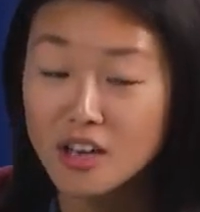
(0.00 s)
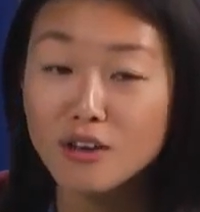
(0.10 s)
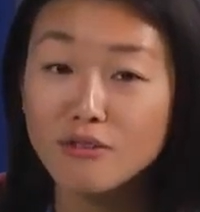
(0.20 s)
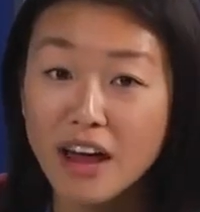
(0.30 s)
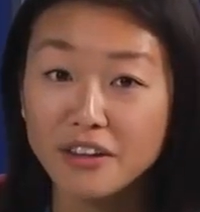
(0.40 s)

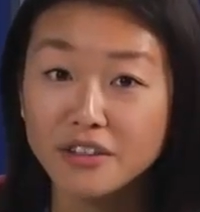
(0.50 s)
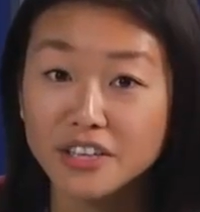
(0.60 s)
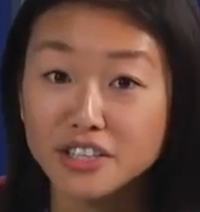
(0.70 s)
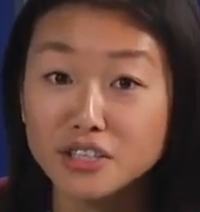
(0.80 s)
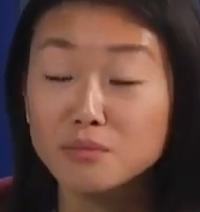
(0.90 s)
rather
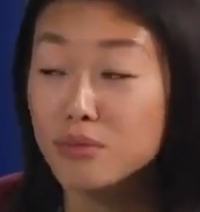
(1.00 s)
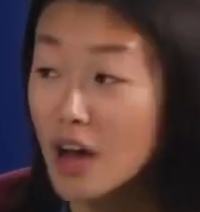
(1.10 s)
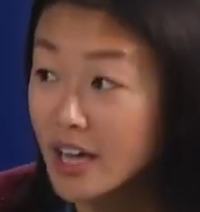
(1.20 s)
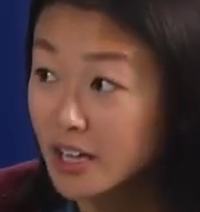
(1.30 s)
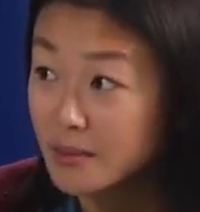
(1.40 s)
than just
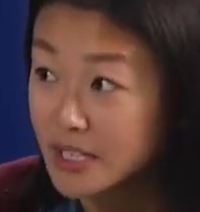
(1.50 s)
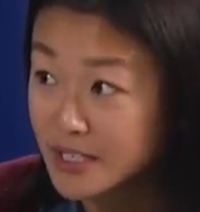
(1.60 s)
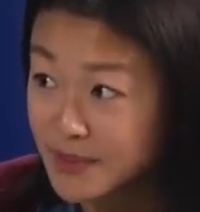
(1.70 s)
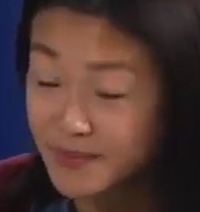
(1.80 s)
block elements.